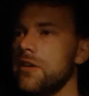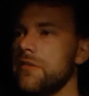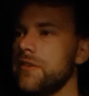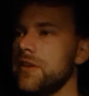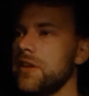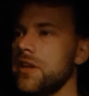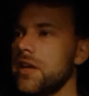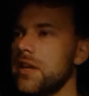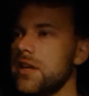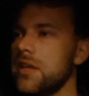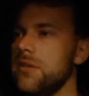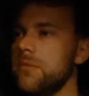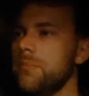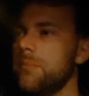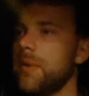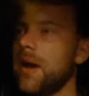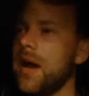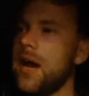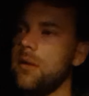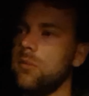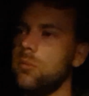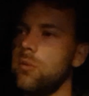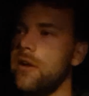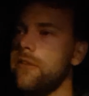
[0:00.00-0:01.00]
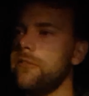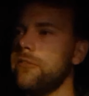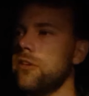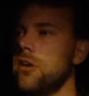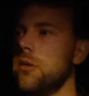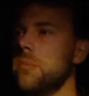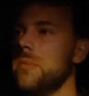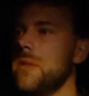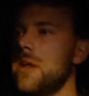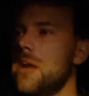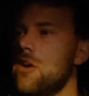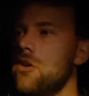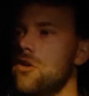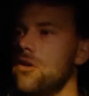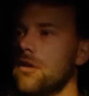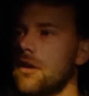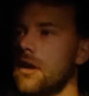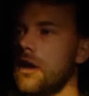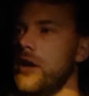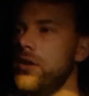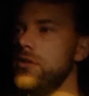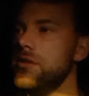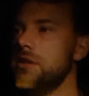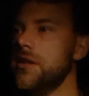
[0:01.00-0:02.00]
if you get any bad weather up there or
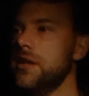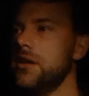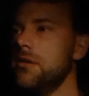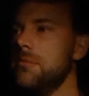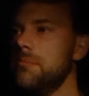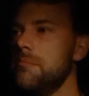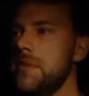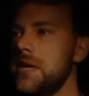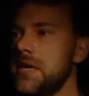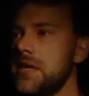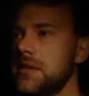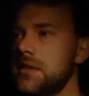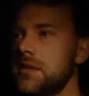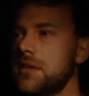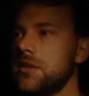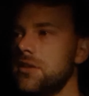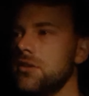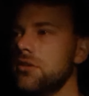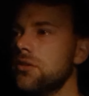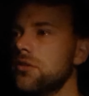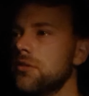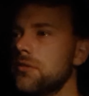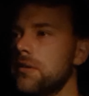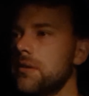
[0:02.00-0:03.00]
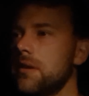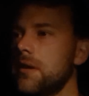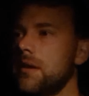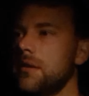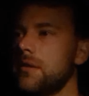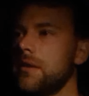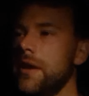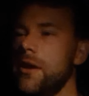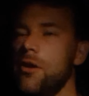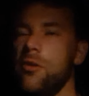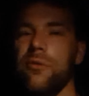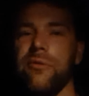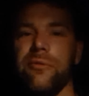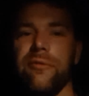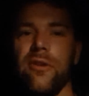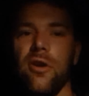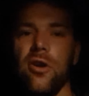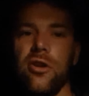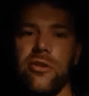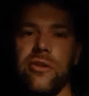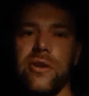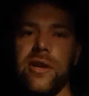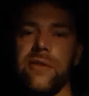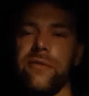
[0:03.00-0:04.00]
closing in on mist or hill
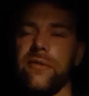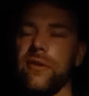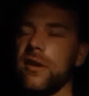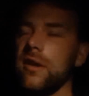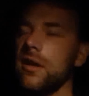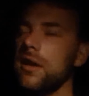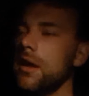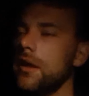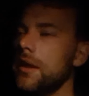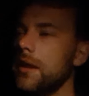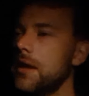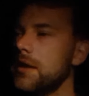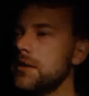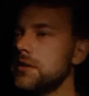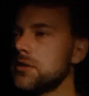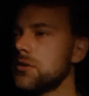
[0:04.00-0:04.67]
fog or anything like that.